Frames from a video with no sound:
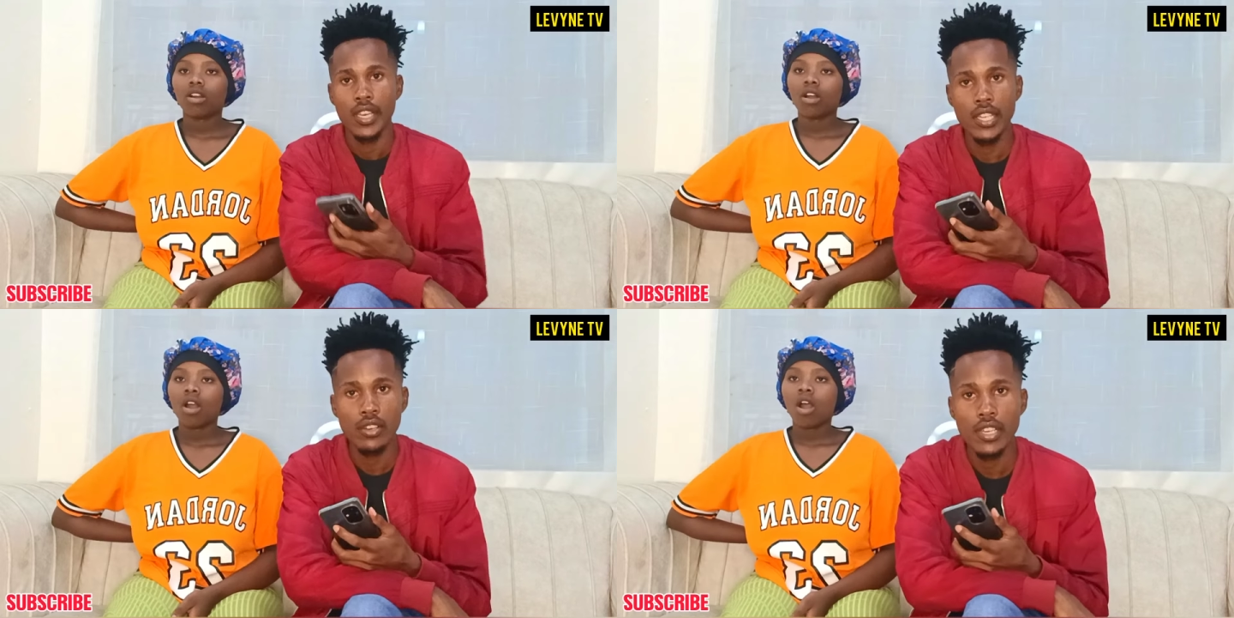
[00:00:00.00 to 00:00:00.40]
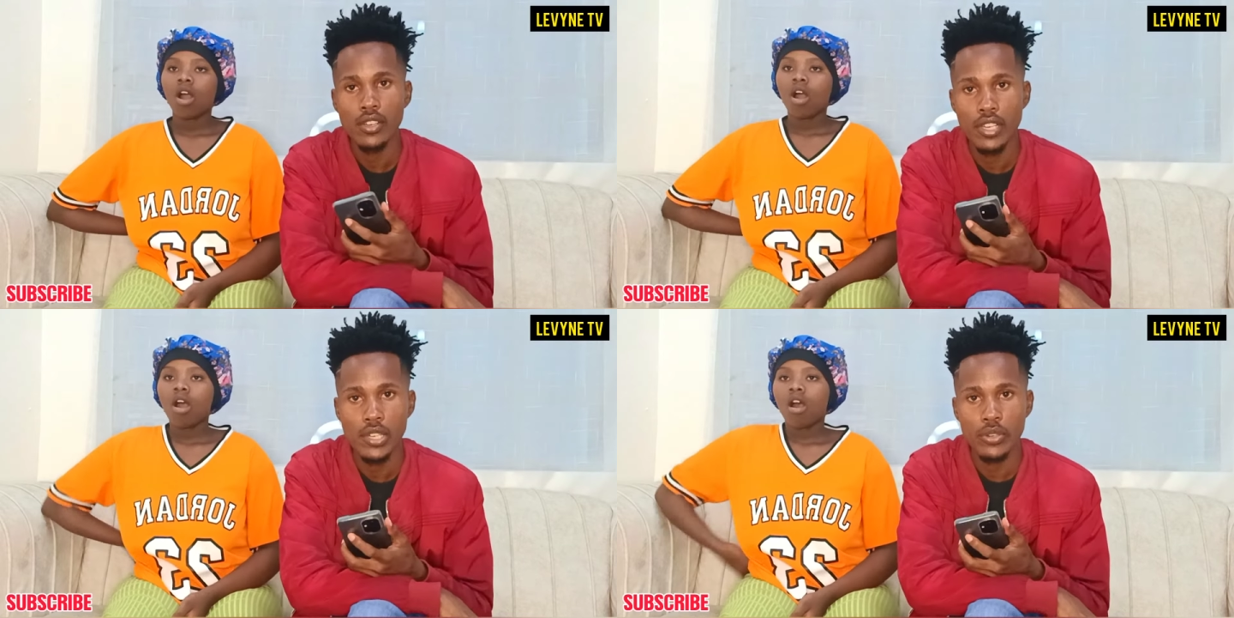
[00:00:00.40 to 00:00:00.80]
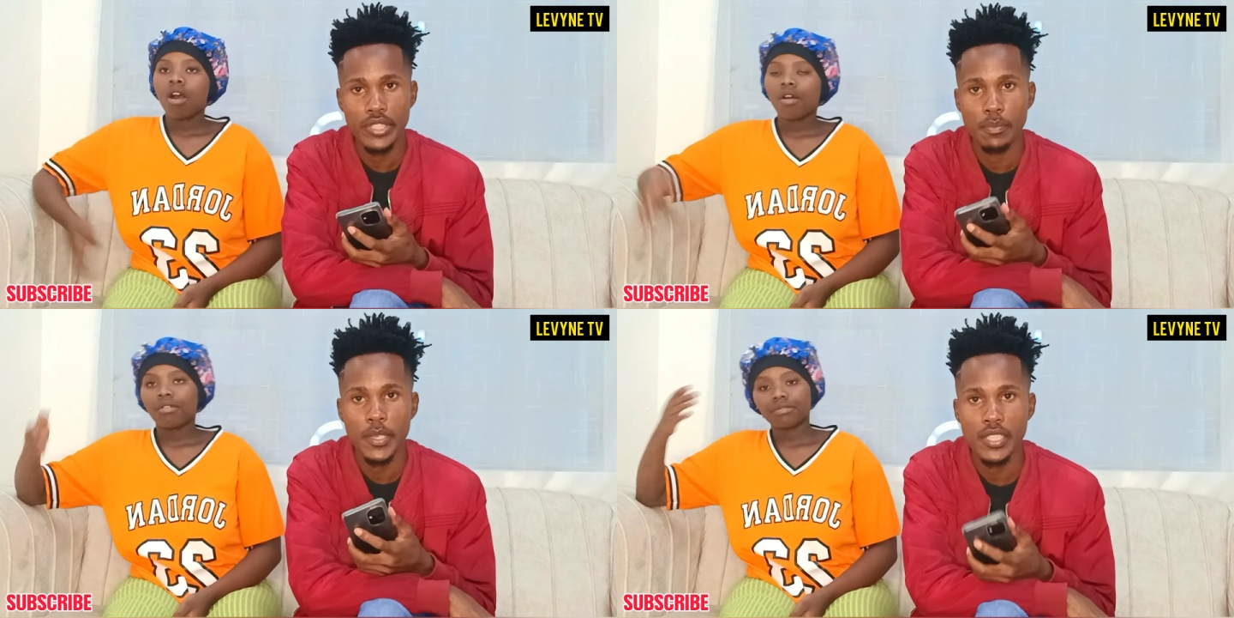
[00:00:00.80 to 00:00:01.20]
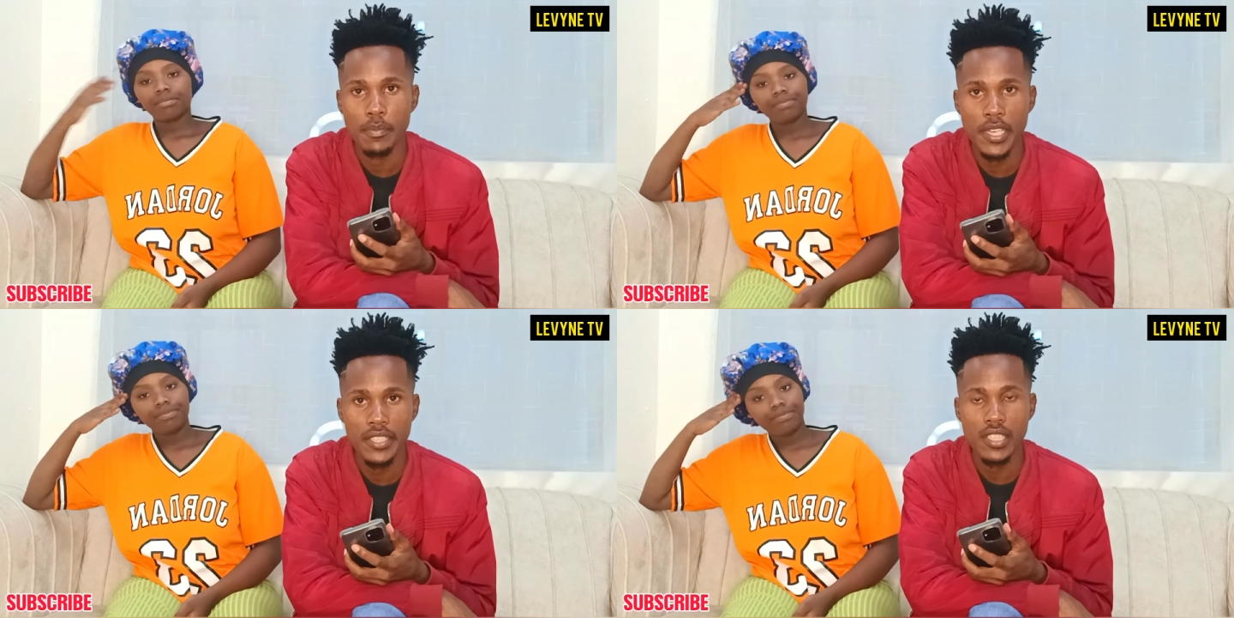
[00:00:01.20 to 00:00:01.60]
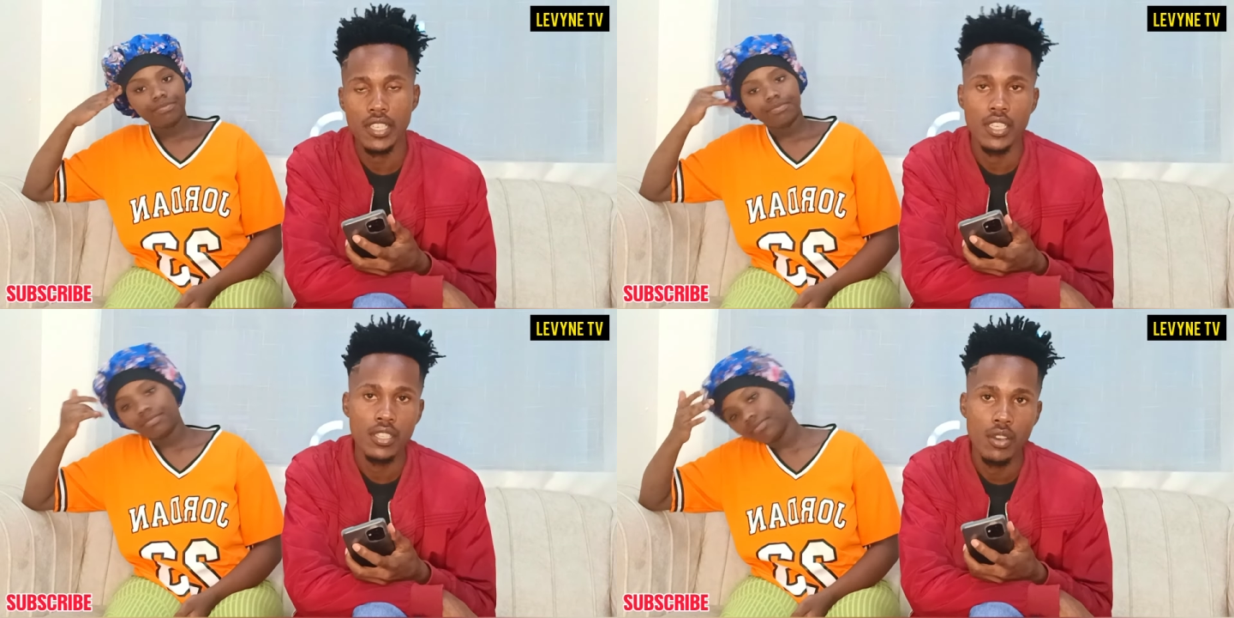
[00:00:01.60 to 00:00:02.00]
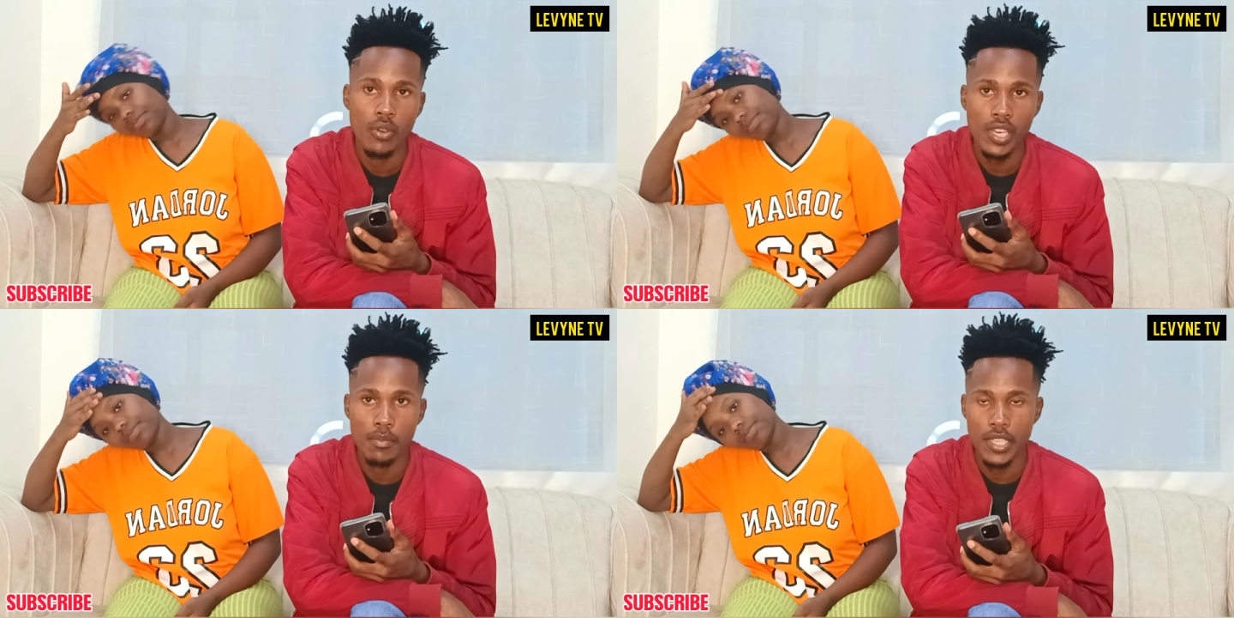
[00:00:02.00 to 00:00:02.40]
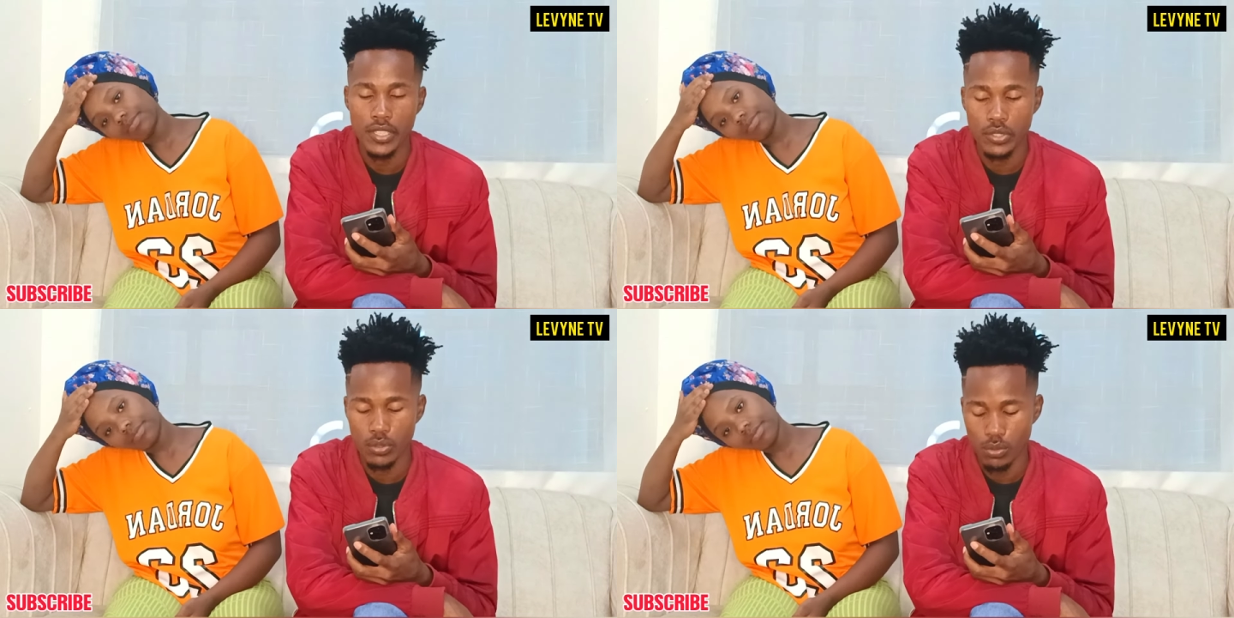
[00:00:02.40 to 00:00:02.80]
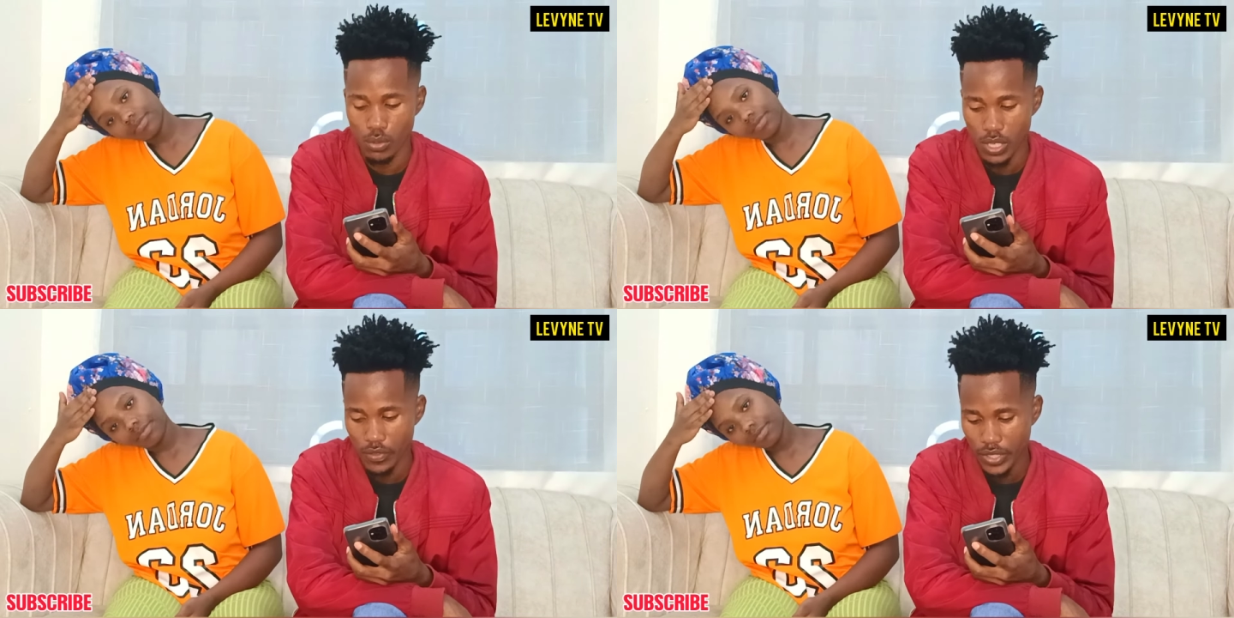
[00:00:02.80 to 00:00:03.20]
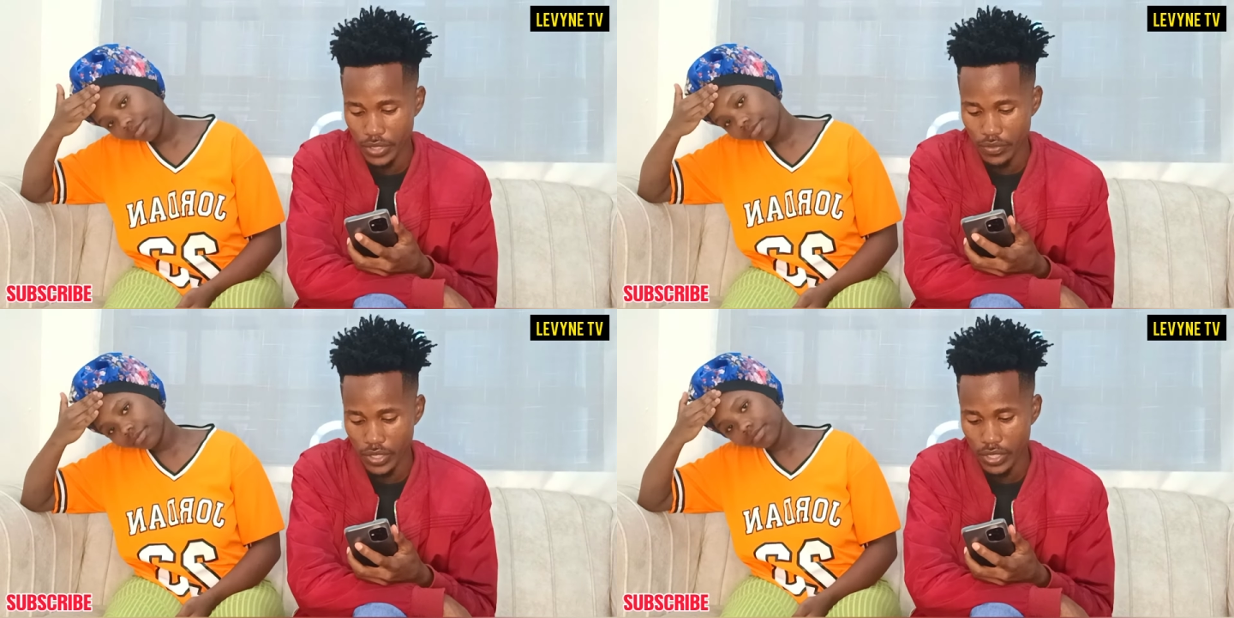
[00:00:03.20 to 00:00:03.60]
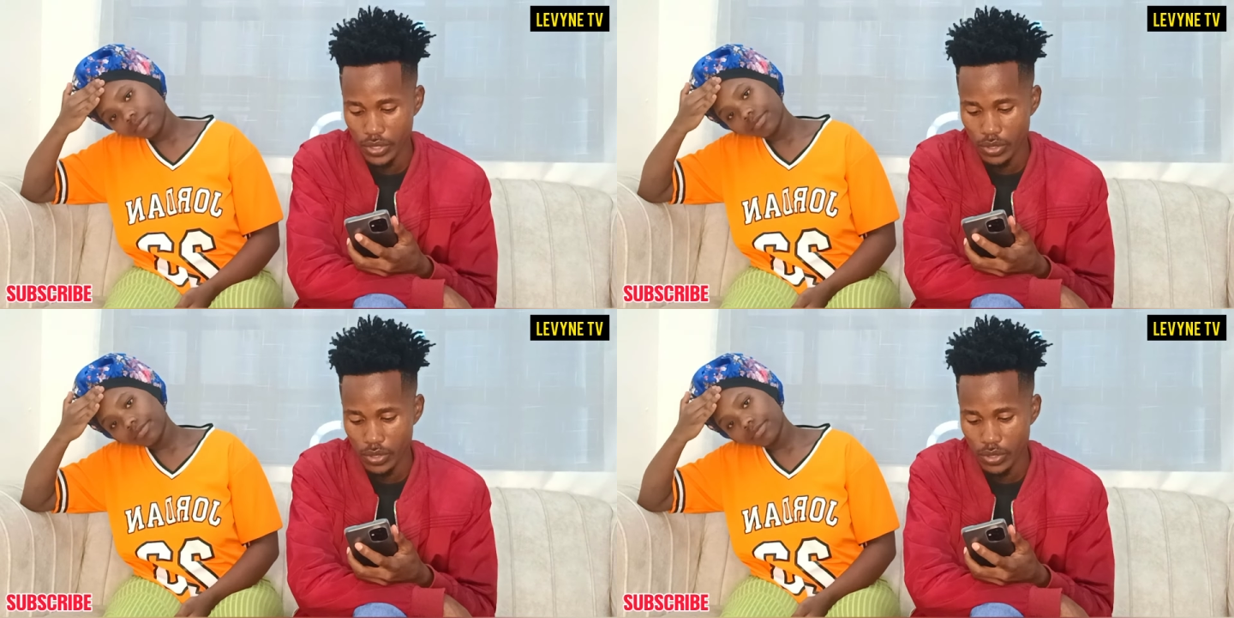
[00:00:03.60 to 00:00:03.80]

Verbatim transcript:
Speaker 1: Hello, what's up guys, welcome again to Levyne TV.